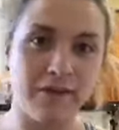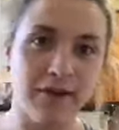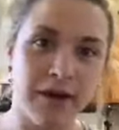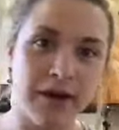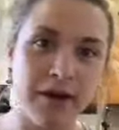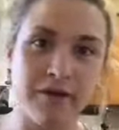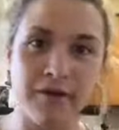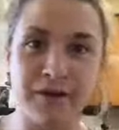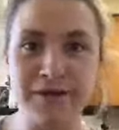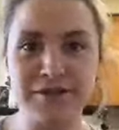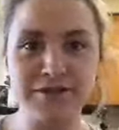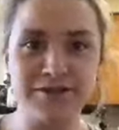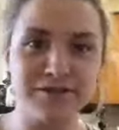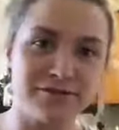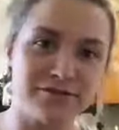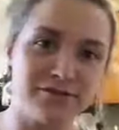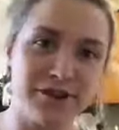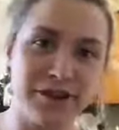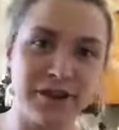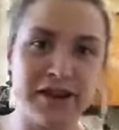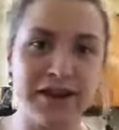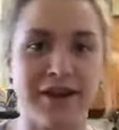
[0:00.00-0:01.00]
why aren't you
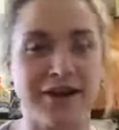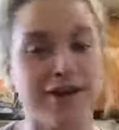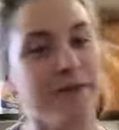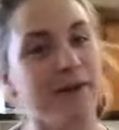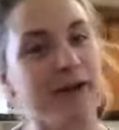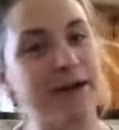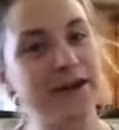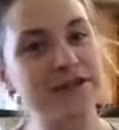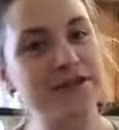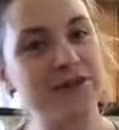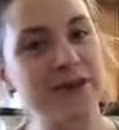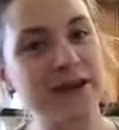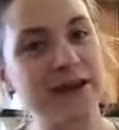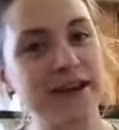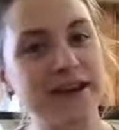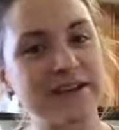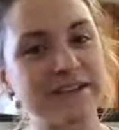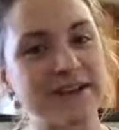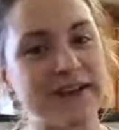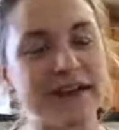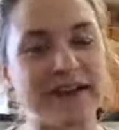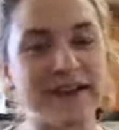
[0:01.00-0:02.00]
drinking or why aren't you
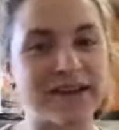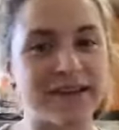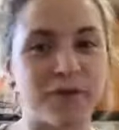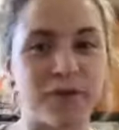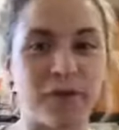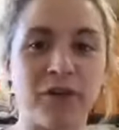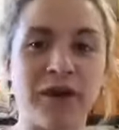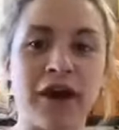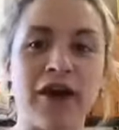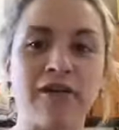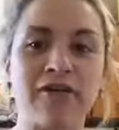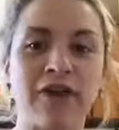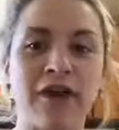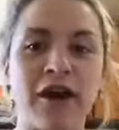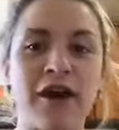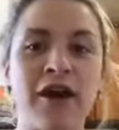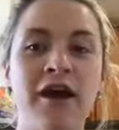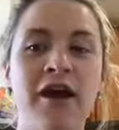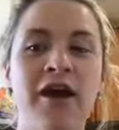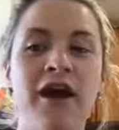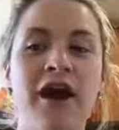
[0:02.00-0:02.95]
eating this or whatever.